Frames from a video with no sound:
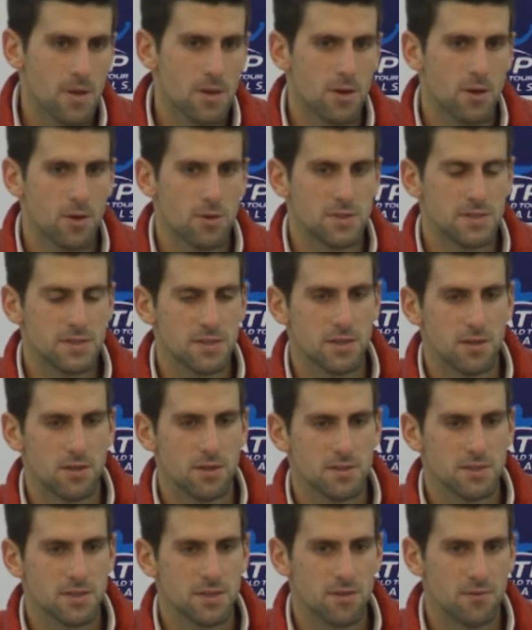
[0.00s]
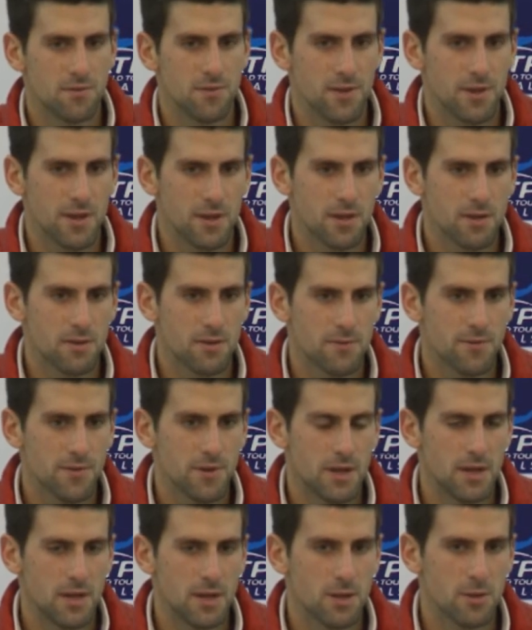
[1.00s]
you know, still
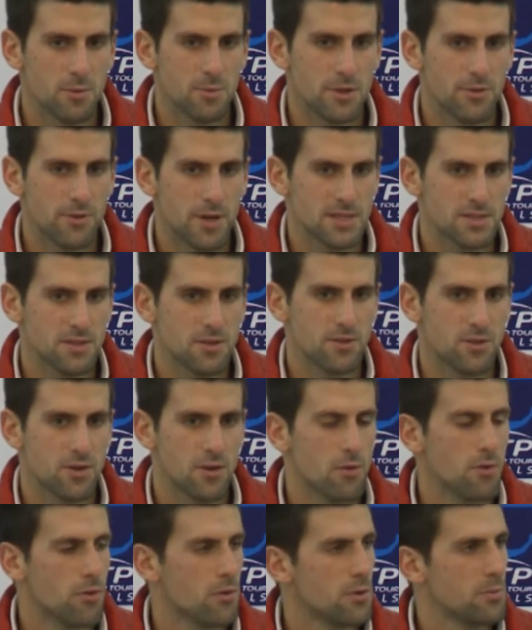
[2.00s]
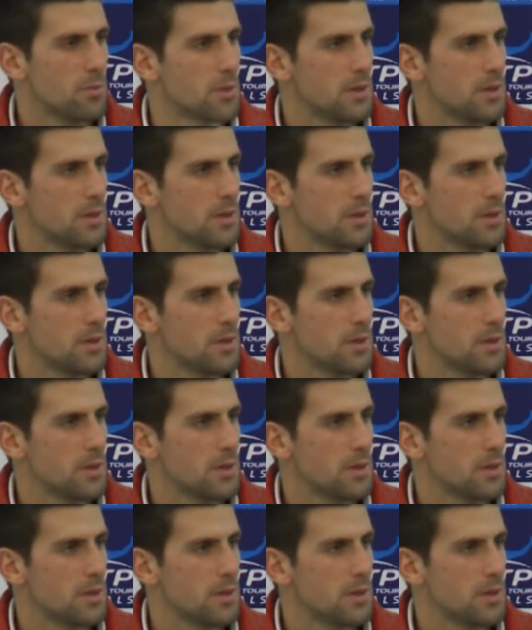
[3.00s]
feeling a little bit rusty on the court,